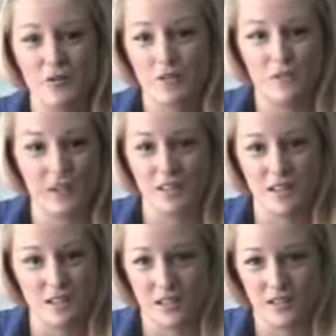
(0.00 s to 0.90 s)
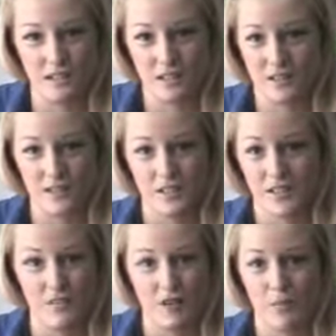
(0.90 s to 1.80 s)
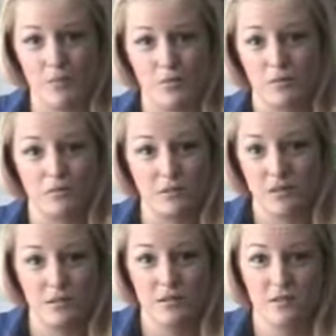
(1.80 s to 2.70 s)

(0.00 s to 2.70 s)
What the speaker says: it was fantastic. I didn't have any problems.